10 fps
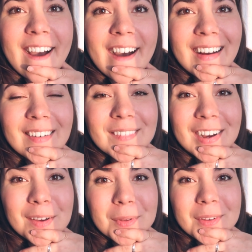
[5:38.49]
I
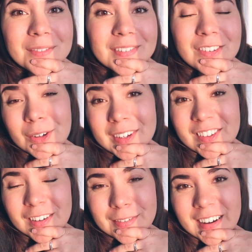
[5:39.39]
hope you've enjoyed
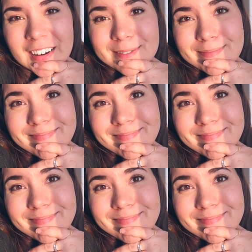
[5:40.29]
so far.